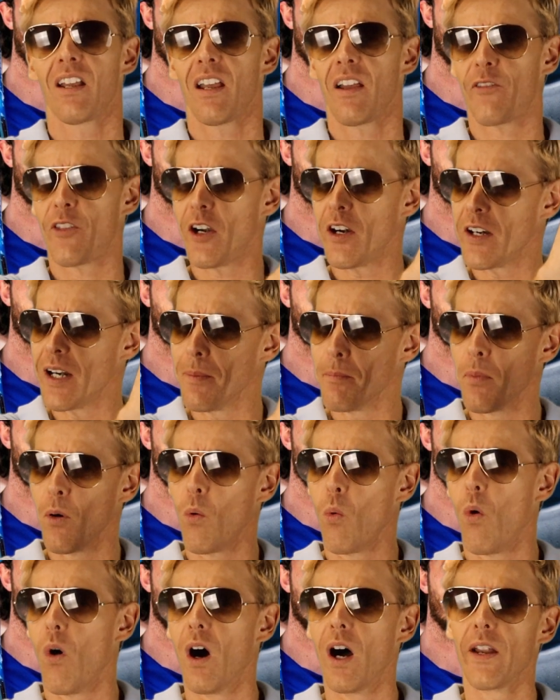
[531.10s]
if they're number
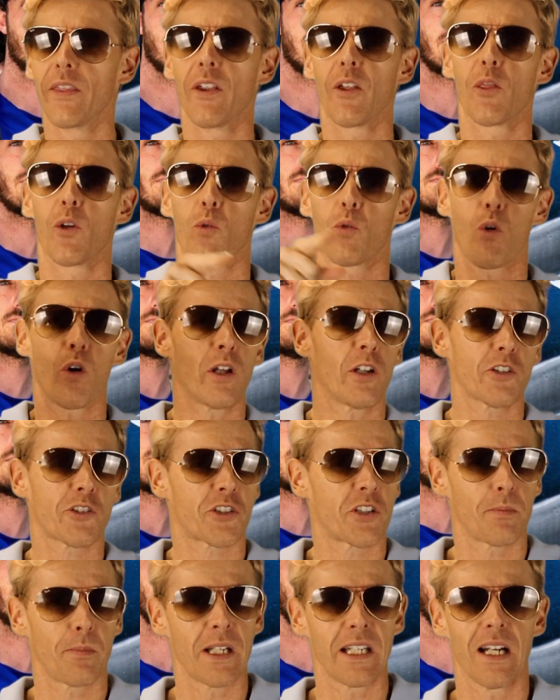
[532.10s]
1, the Royals
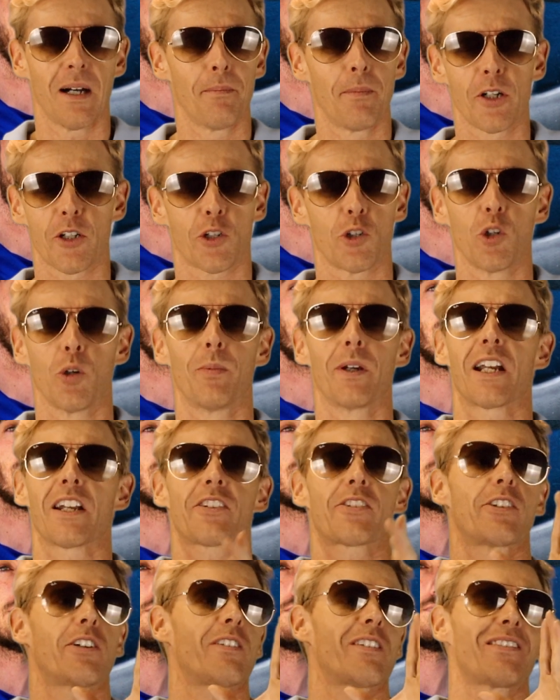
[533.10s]
should be number 2
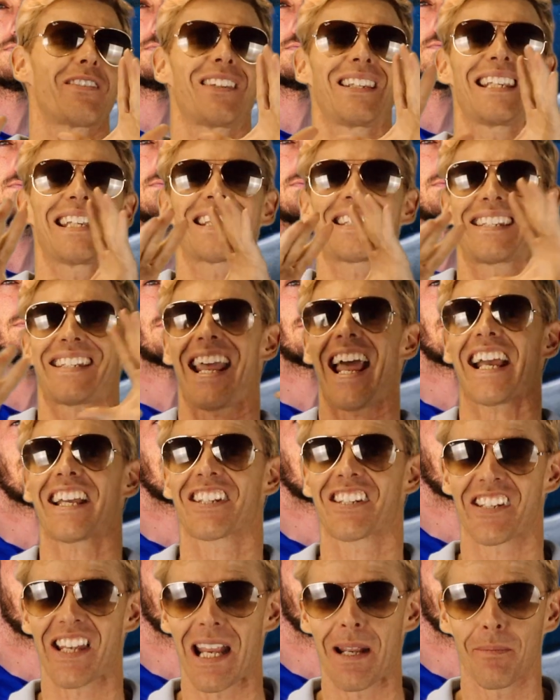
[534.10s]
because they're the exact
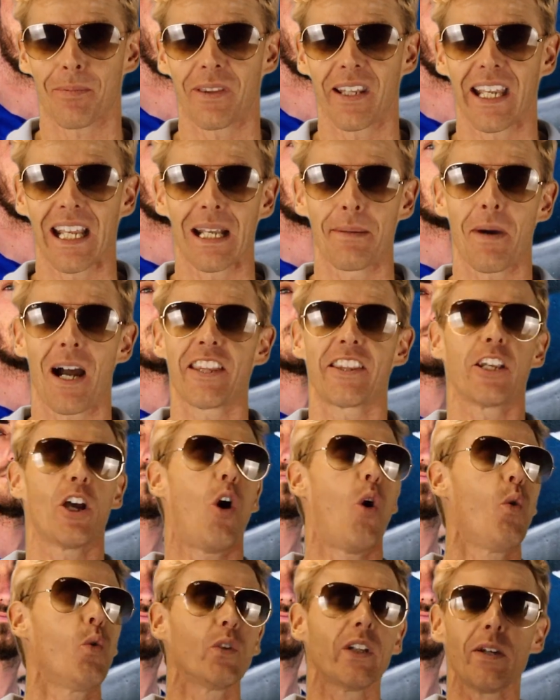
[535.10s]
same thing. Am I the
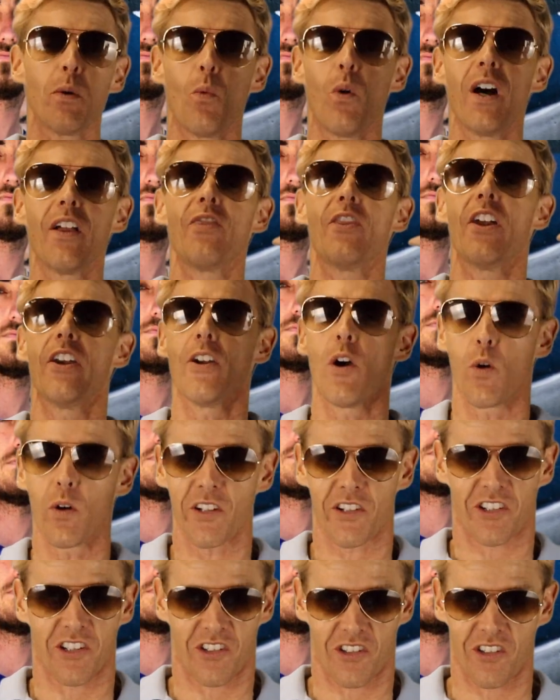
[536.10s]
only one that
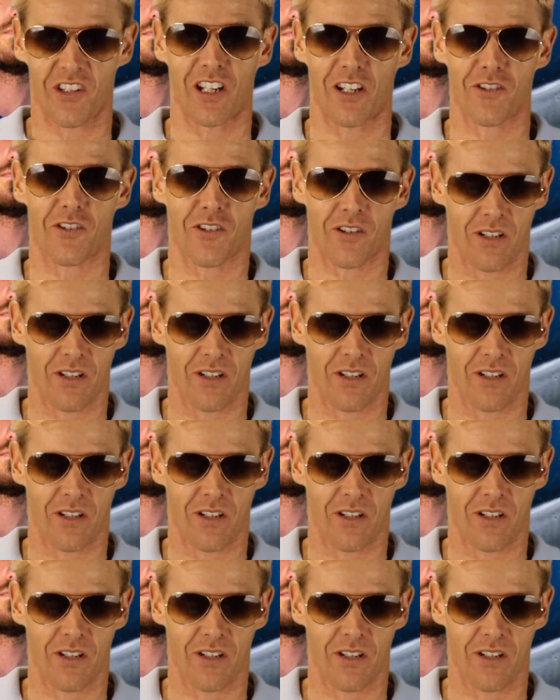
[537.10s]
notices this?